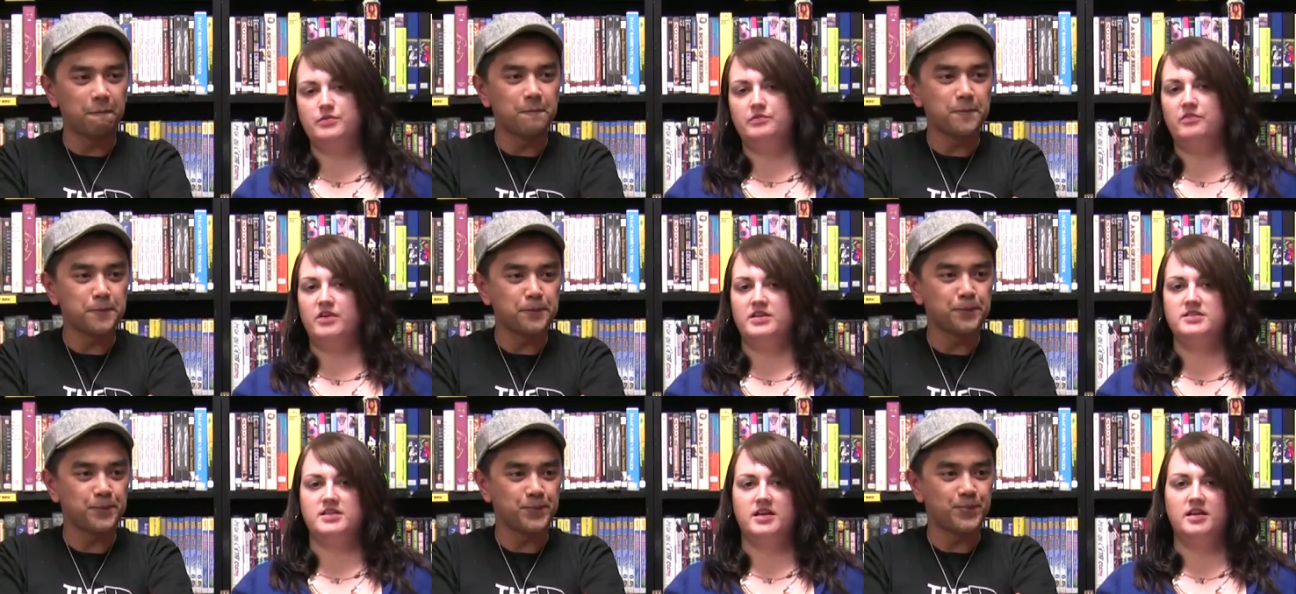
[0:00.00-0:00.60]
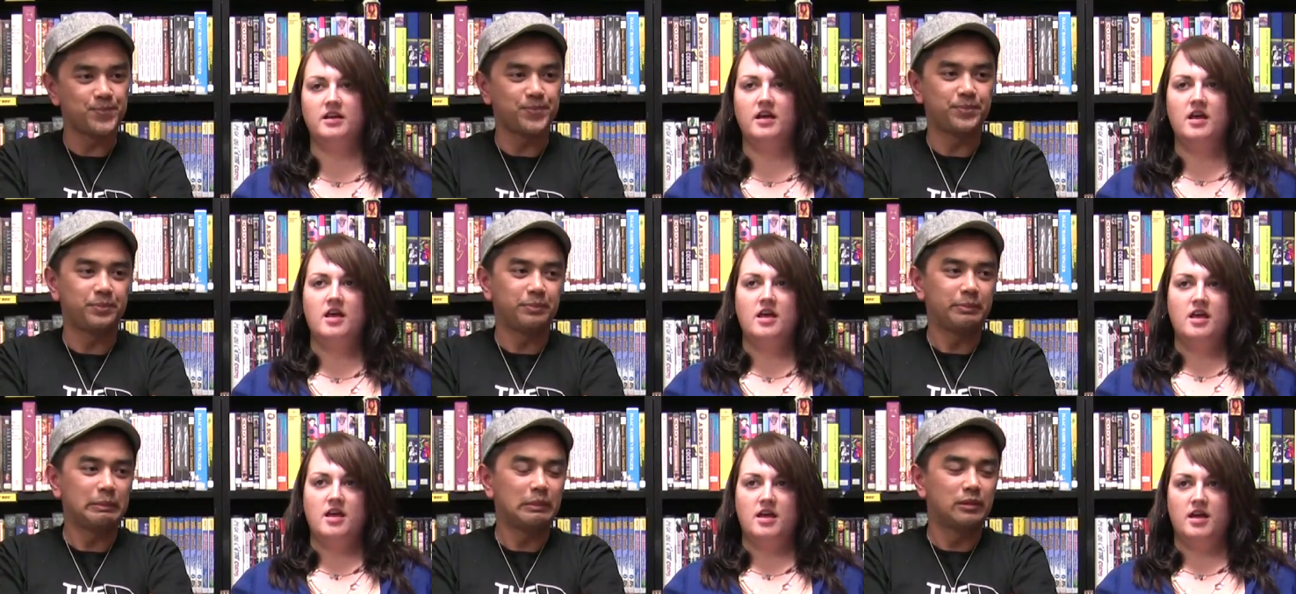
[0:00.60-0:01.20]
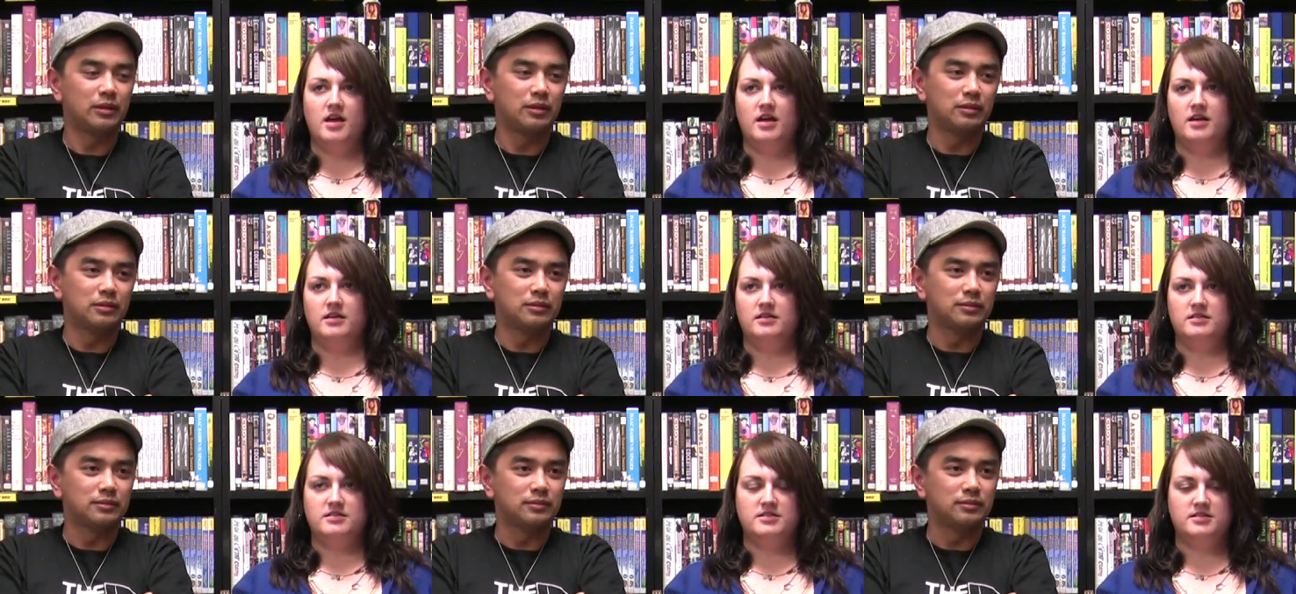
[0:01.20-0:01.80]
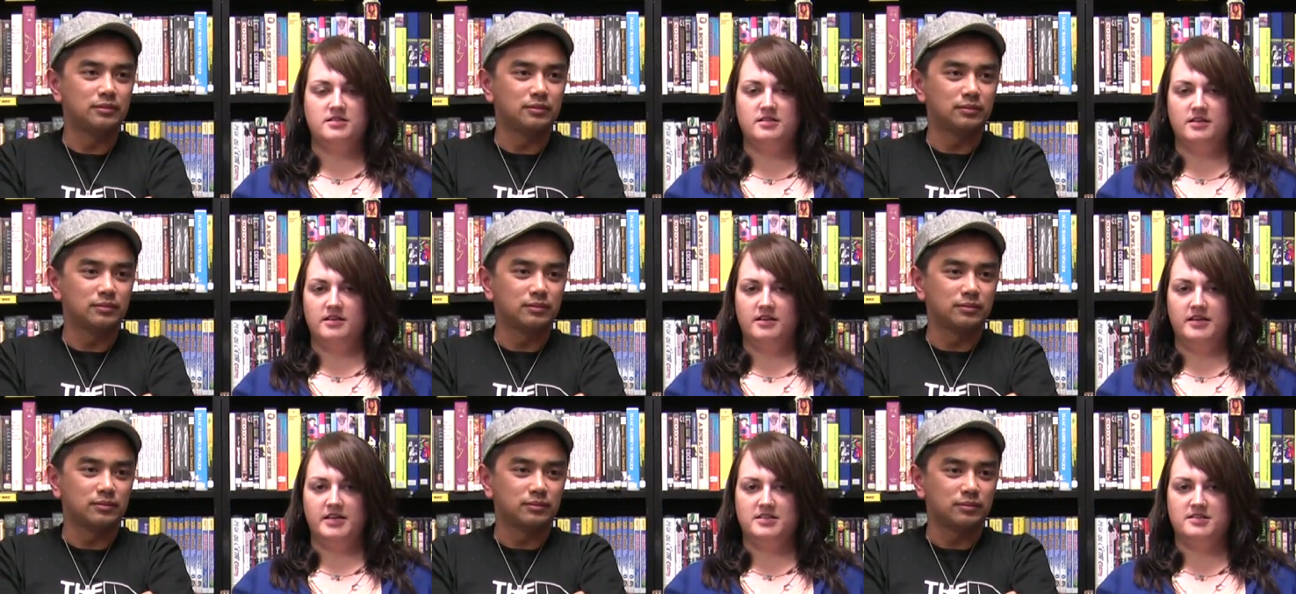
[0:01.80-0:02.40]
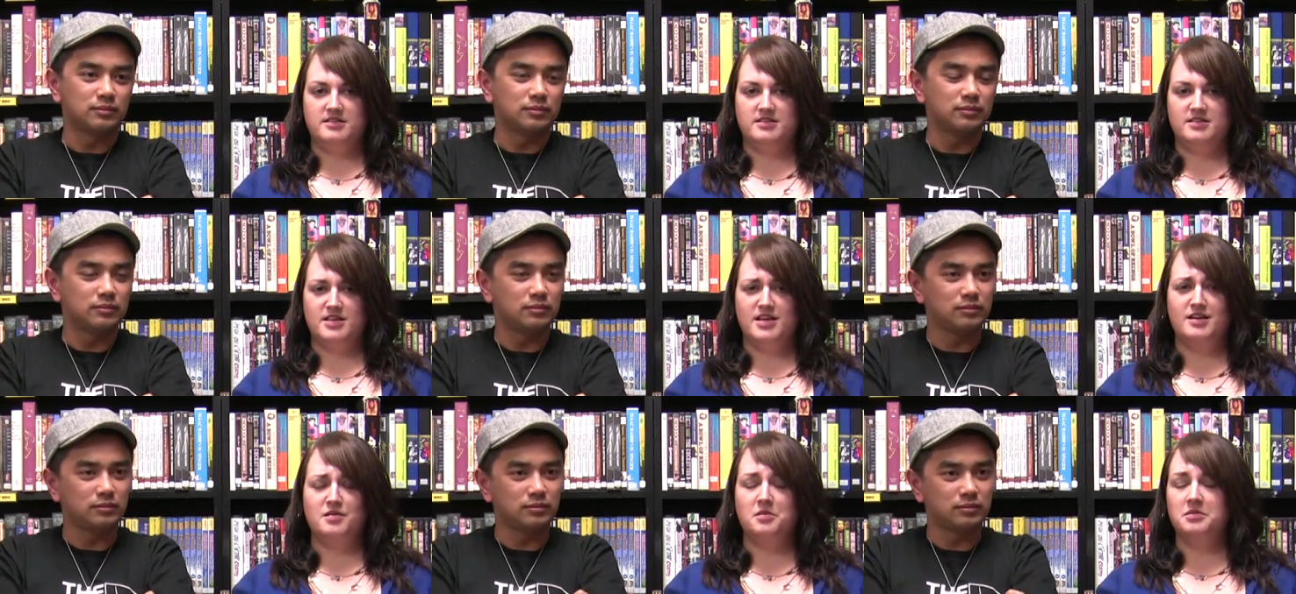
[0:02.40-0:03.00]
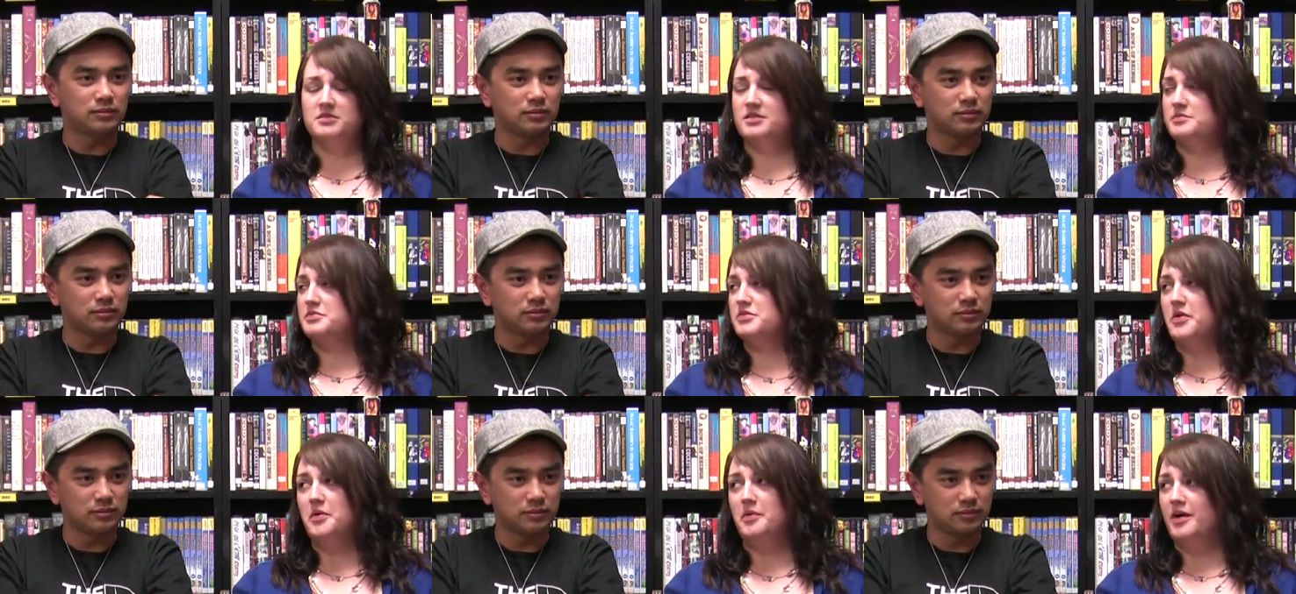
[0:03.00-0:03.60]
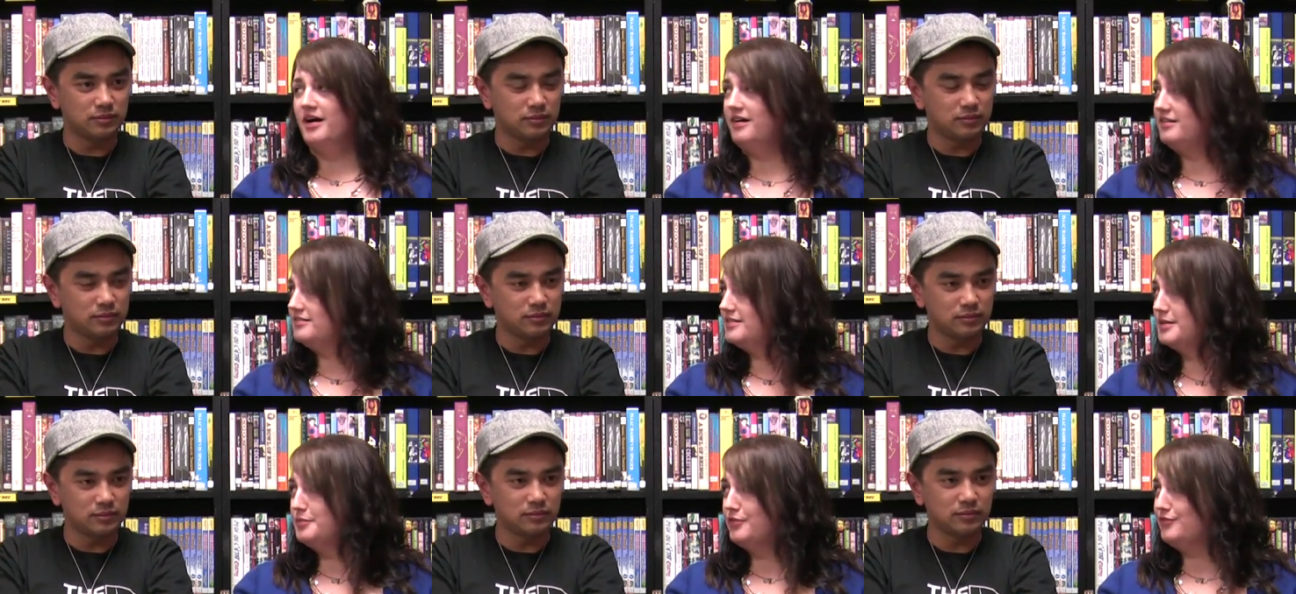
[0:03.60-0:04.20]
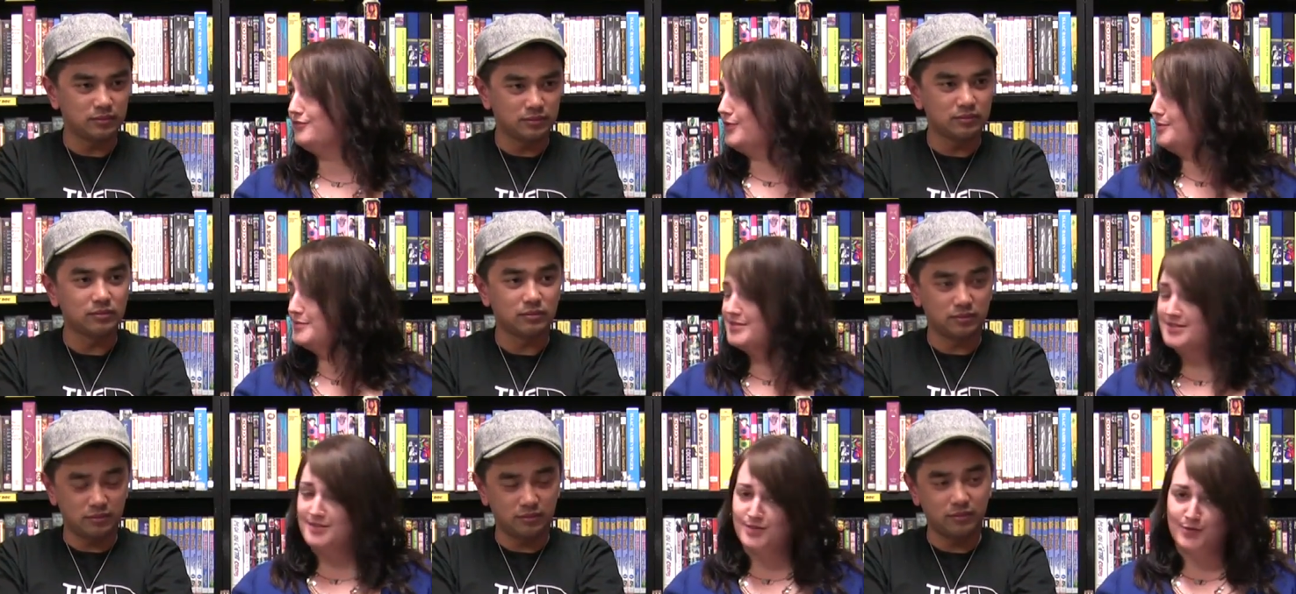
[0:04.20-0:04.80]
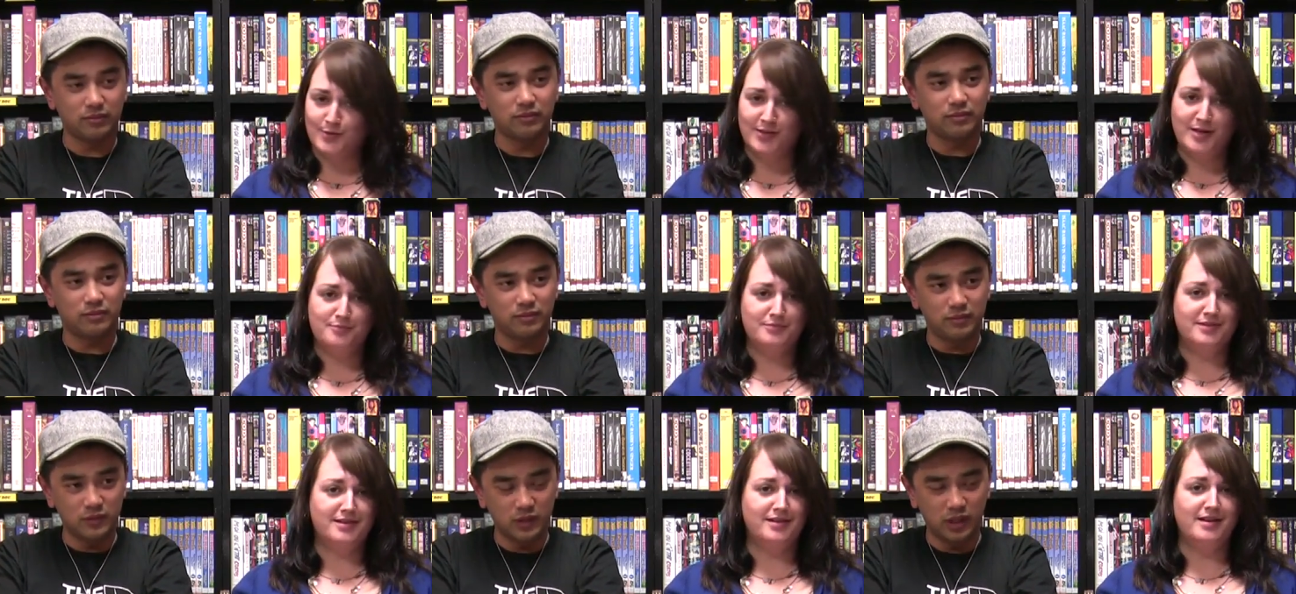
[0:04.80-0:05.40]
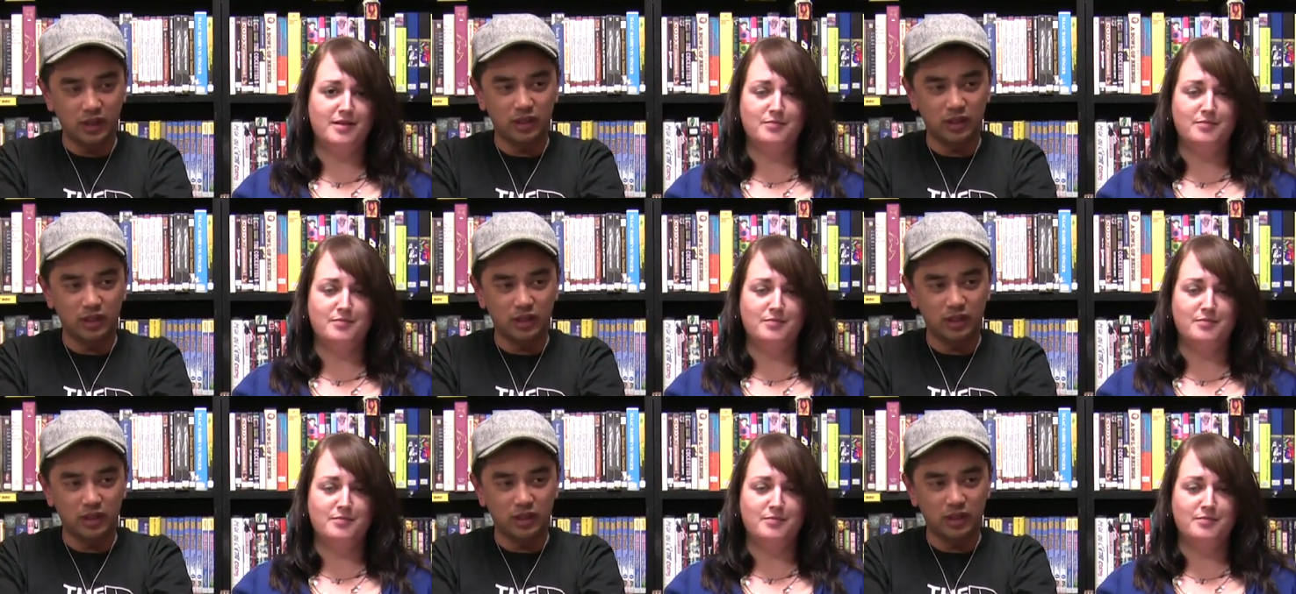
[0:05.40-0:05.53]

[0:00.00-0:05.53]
Speaker 1: to invent it and it's it holds up so well the performances hold up the yeah.